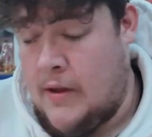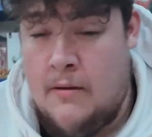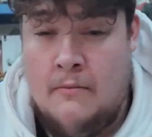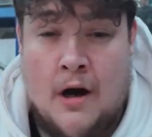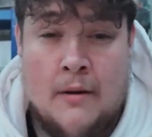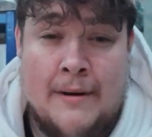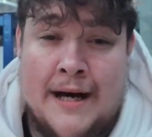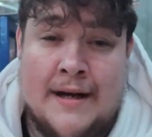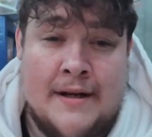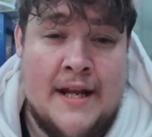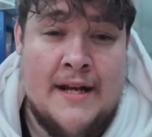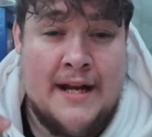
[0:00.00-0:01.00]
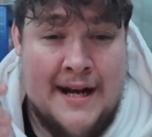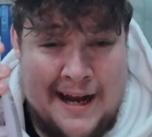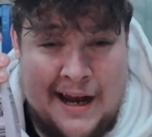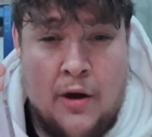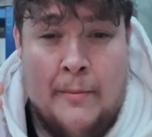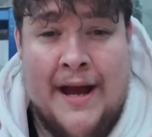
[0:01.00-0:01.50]
My bad, needed a
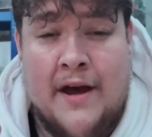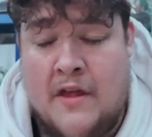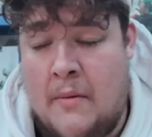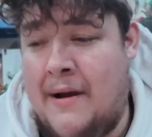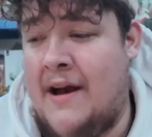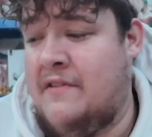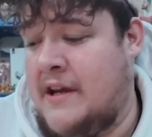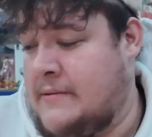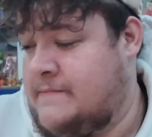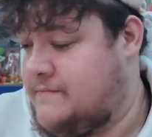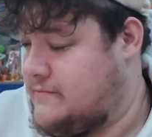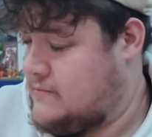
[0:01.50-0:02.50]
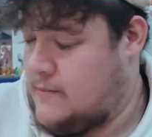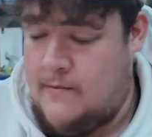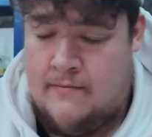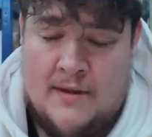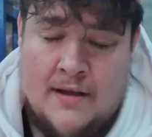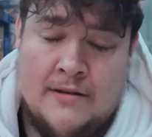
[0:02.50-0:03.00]
little bit of the bevy.
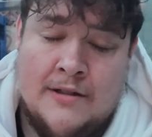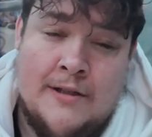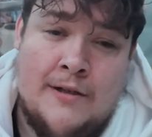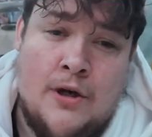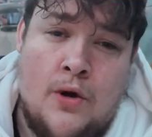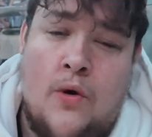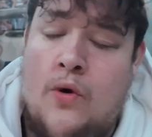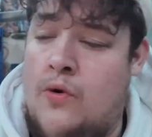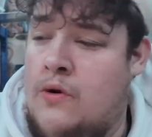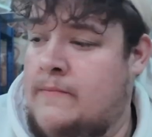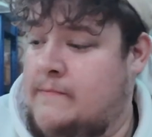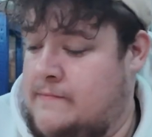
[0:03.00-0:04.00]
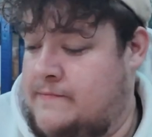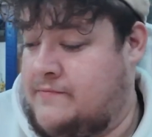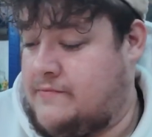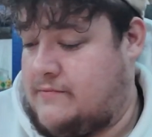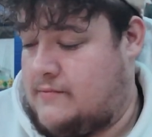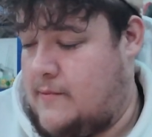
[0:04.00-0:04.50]
Whew.
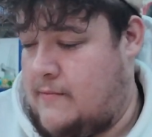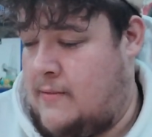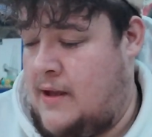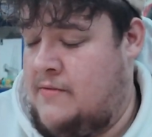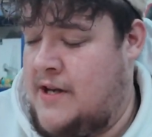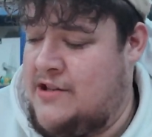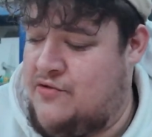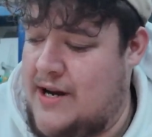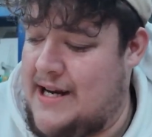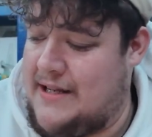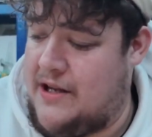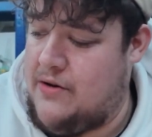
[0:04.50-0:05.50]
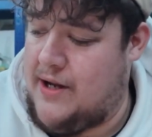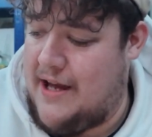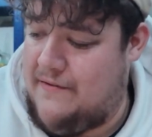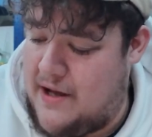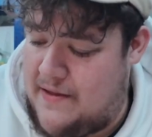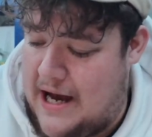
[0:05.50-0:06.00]
These really do
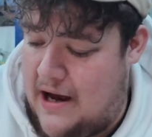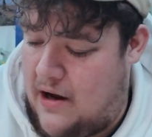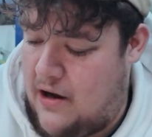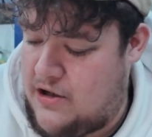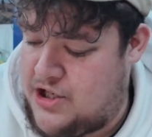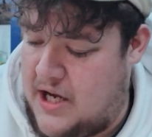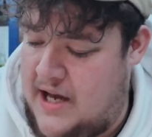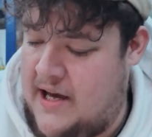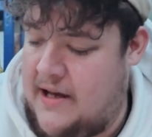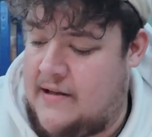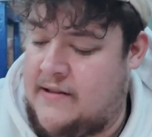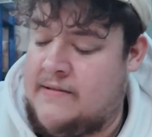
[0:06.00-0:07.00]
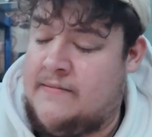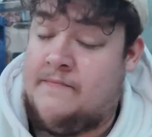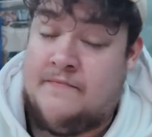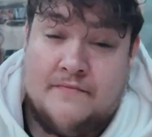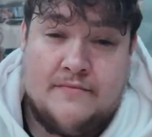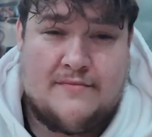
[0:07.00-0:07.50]
give you that harsher hit.
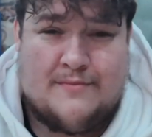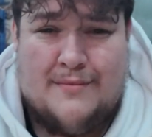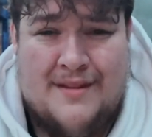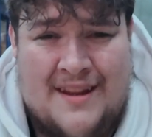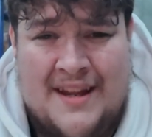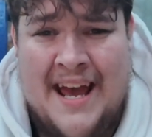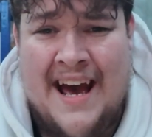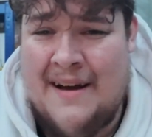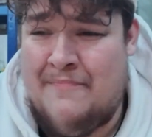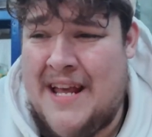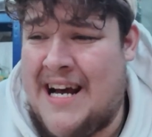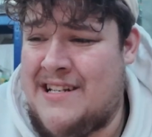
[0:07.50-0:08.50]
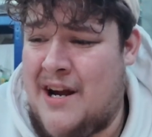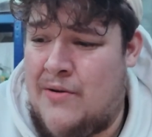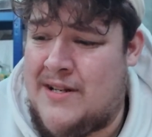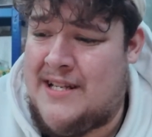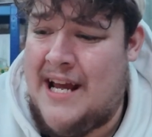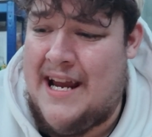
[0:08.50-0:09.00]
Yeah, as I
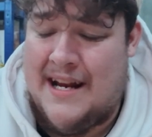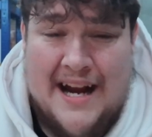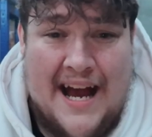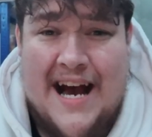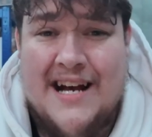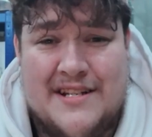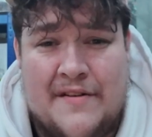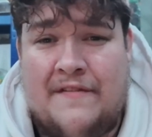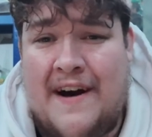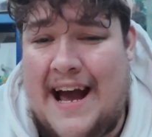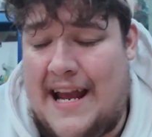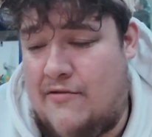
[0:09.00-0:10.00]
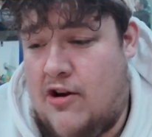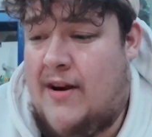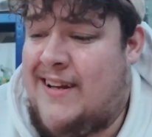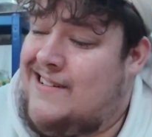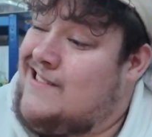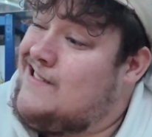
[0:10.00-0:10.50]
was saying, as a fatty,
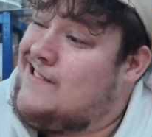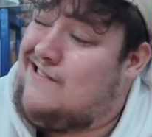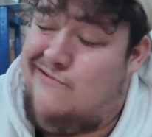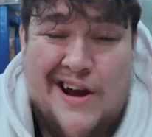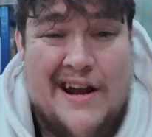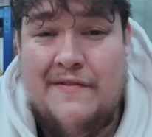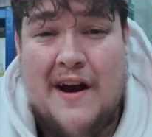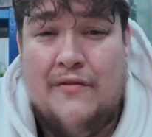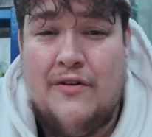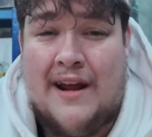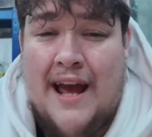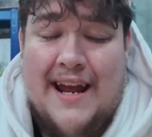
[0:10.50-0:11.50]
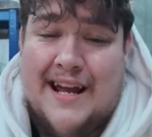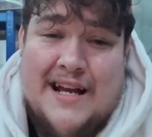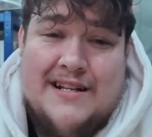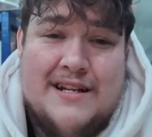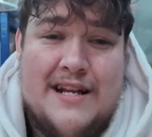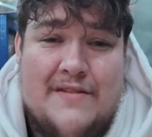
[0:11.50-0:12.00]
right? Red velvet cake
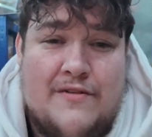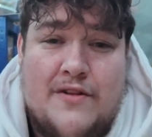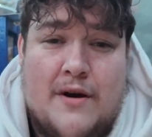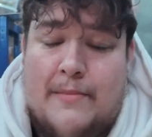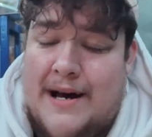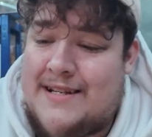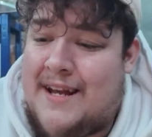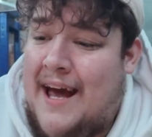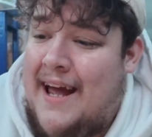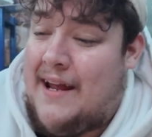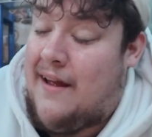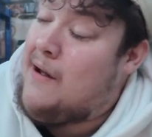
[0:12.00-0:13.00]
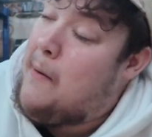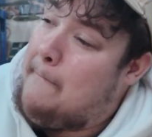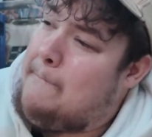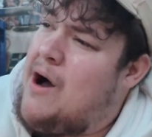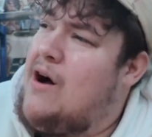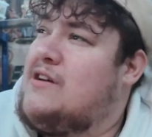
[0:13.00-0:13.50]
isn't even the best cake.
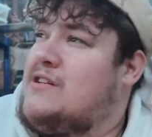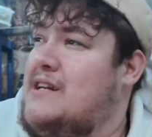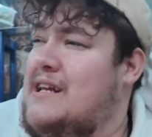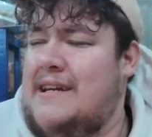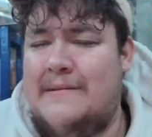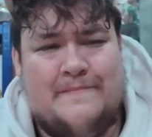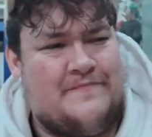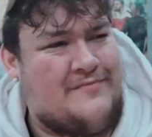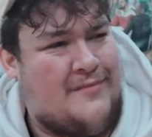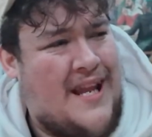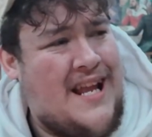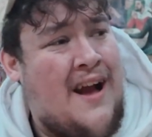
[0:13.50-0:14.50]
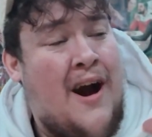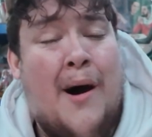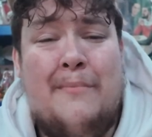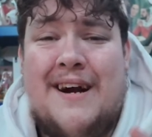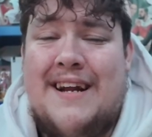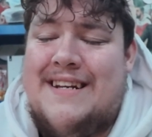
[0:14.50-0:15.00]
Personally,
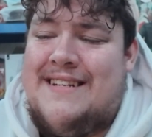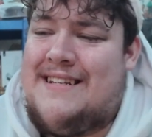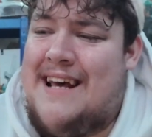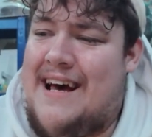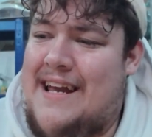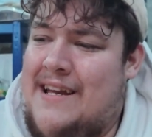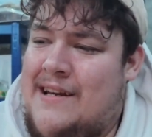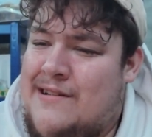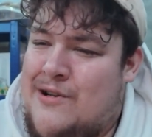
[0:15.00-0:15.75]
I'm gonna say,